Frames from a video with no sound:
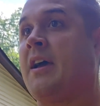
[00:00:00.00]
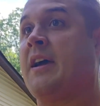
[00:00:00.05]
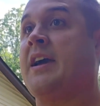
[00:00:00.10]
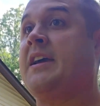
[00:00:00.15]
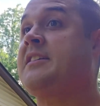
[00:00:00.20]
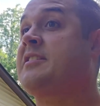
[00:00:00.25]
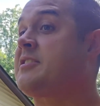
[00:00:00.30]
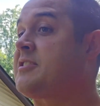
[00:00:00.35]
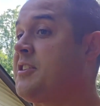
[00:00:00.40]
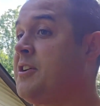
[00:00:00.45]

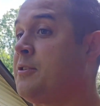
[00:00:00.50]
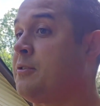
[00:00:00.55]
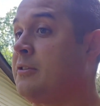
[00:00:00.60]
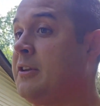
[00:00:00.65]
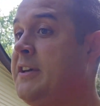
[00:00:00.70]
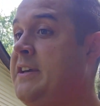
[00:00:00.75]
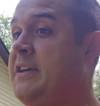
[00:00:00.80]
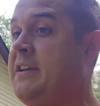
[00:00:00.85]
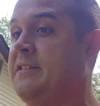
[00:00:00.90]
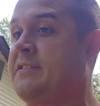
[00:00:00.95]
He still
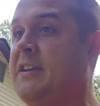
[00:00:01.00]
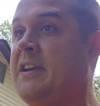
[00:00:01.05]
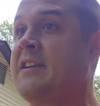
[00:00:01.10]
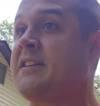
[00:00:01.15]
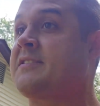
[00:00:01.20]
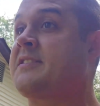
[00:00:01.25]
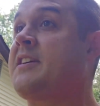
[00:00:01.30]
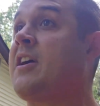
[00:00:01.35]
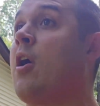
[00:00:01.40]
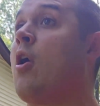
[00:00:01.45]
leads. He
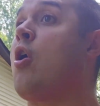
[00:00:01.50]
is the